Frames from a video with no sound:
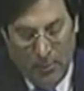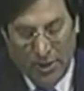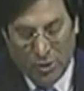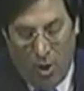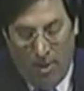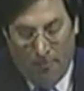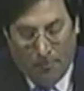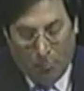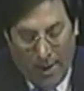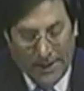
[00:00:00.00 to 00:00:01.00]
That we could draw a
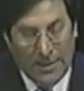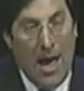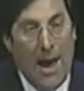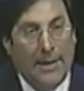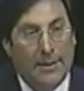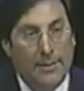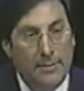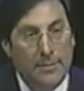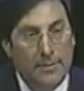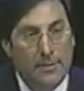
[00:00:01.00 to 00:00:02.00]
bright line
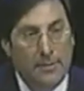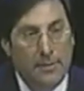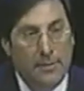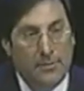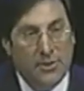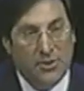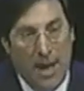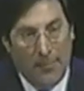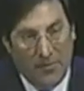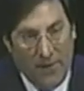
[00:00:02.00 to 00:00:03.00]
to
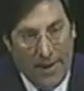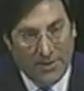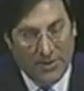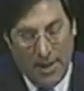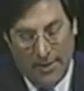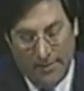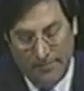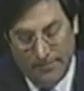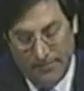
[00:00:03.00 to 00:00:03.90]
stop infanticide.